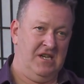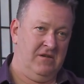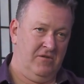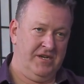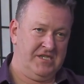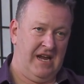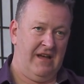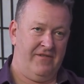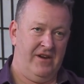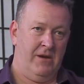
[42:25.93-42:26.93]
in at least
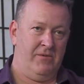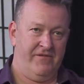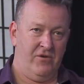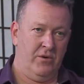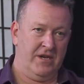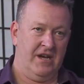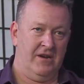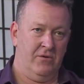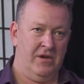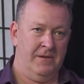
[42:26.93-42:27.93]
half an hour before we
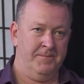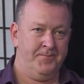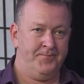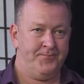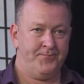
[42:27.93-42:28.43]
go to air. Okay.